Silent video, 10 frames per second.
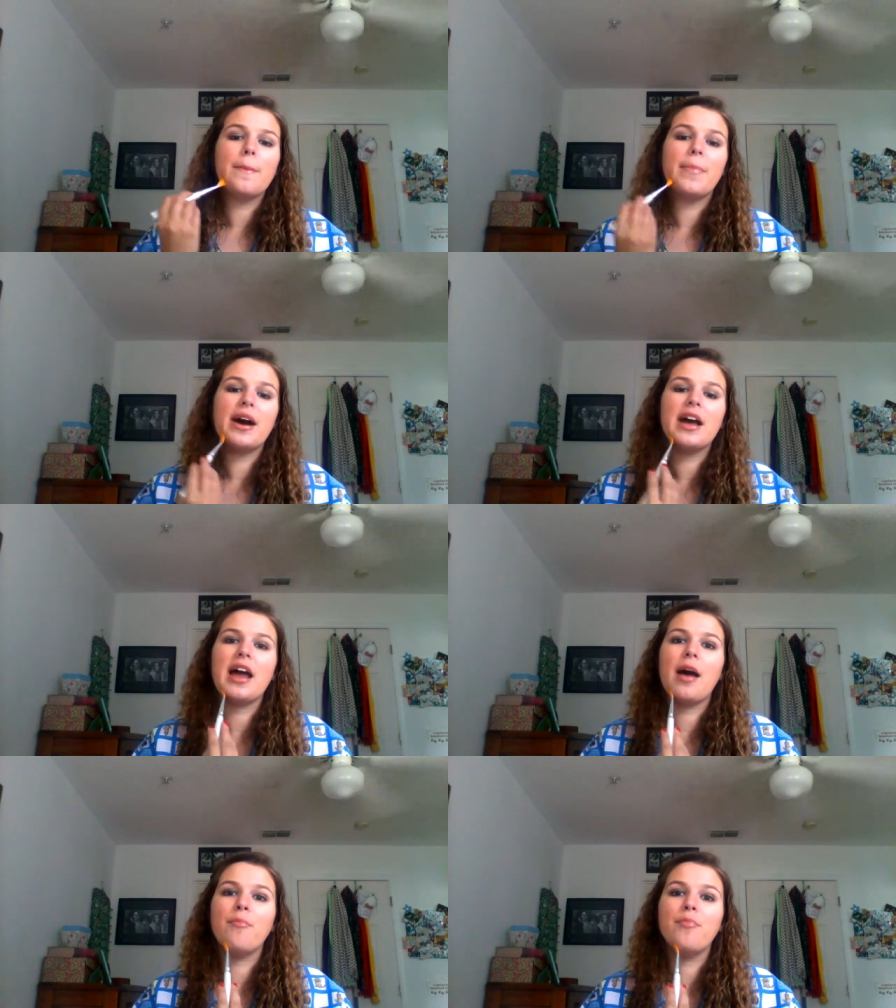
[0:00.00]
But
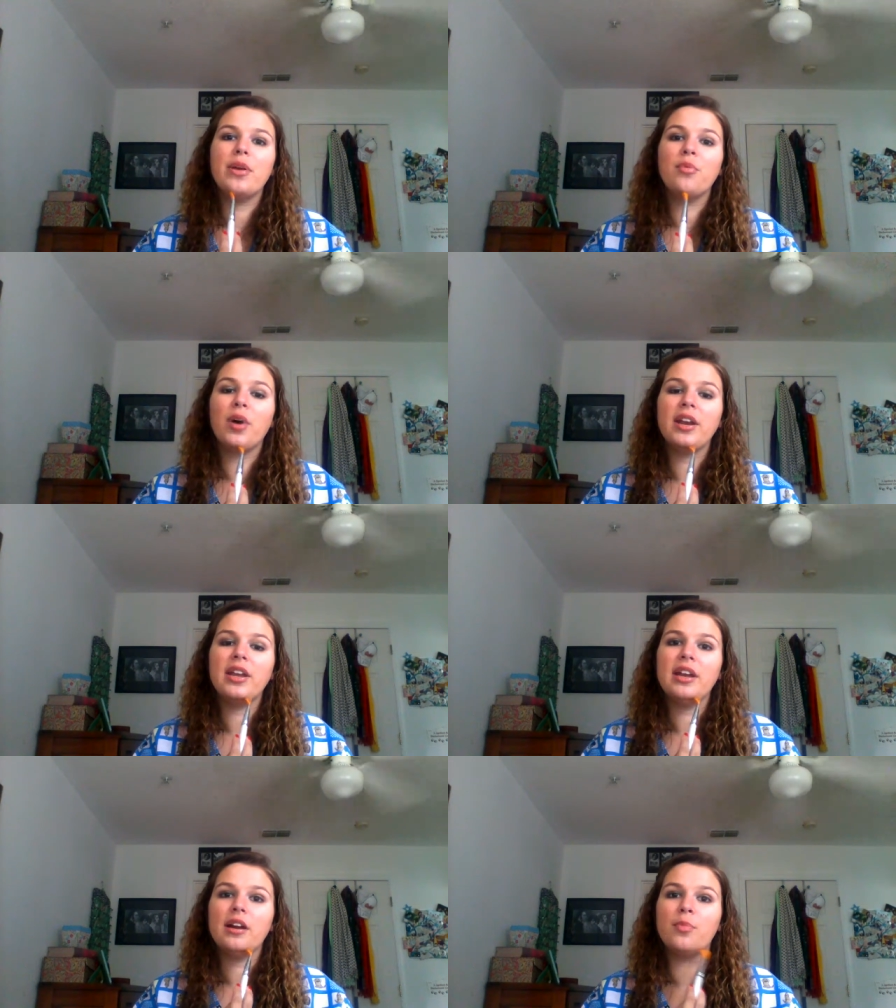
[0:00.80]
I've been
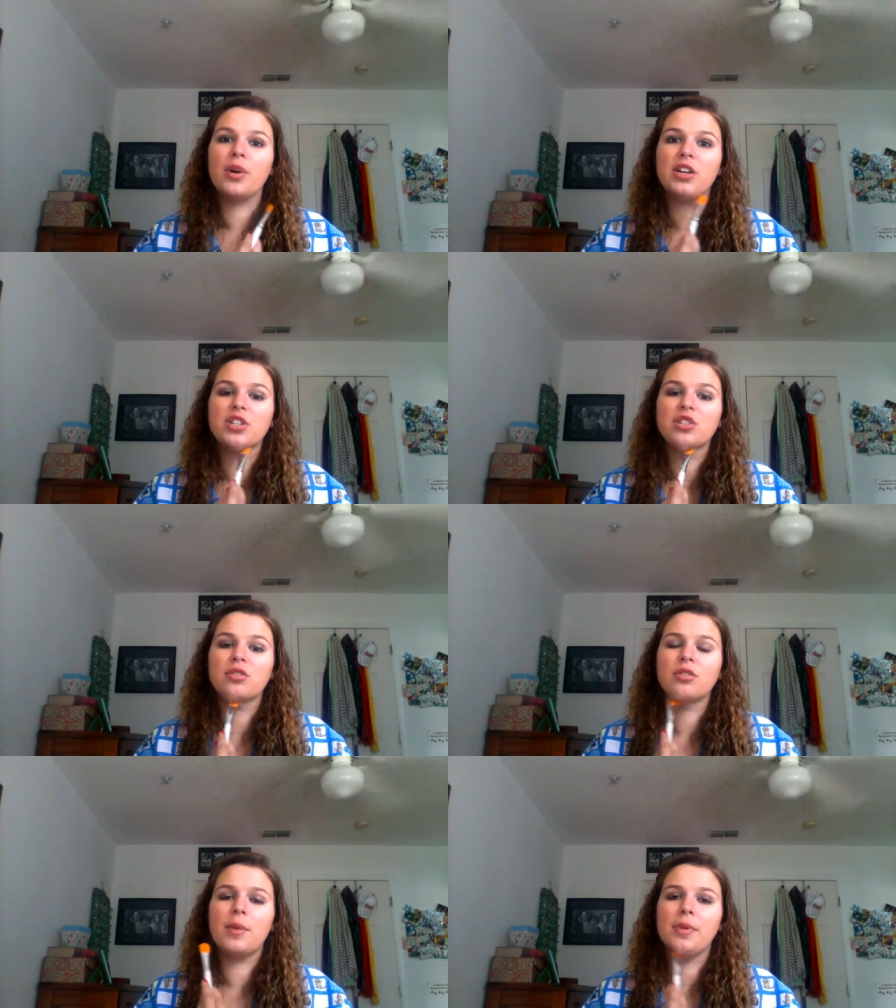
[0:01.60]
wanting a brush to
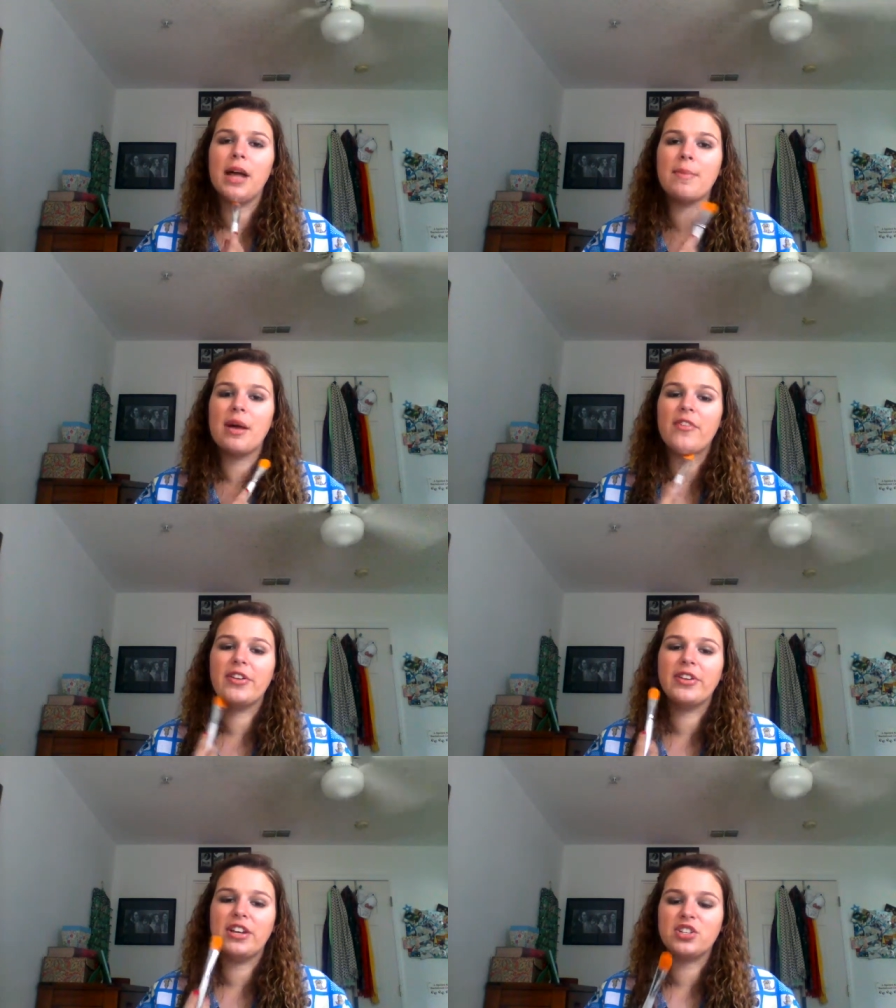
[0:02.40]
apply my
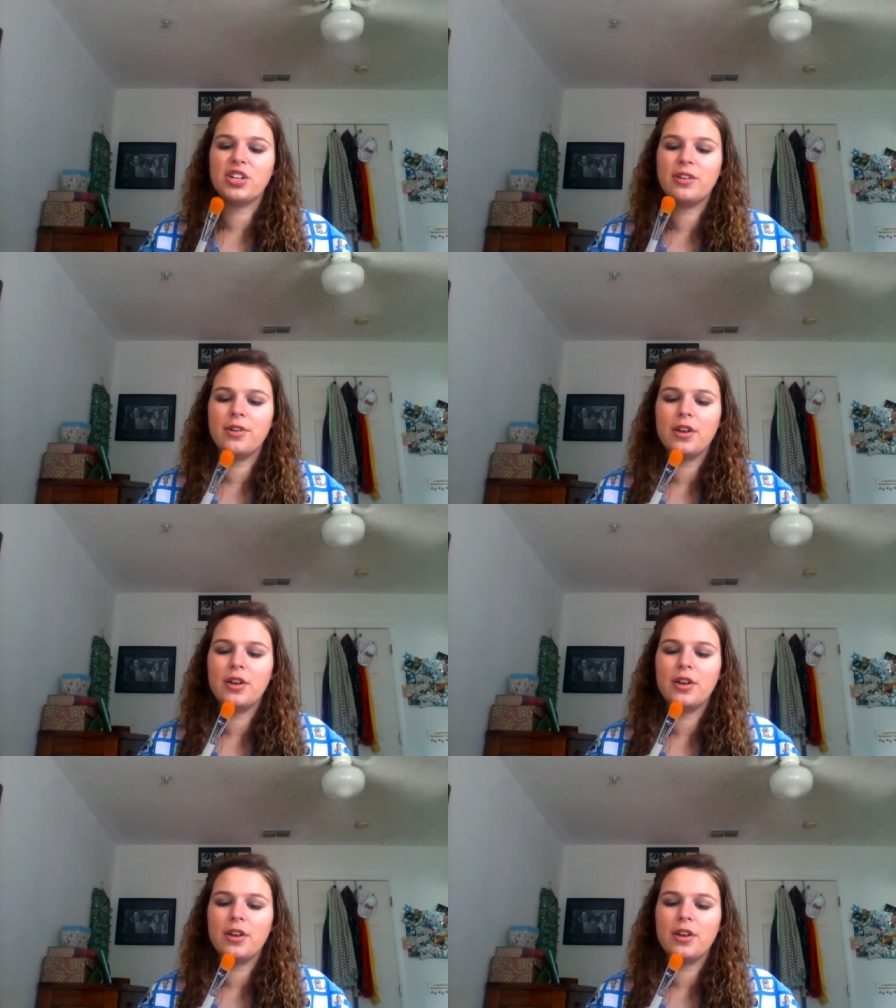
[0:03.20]
foundation.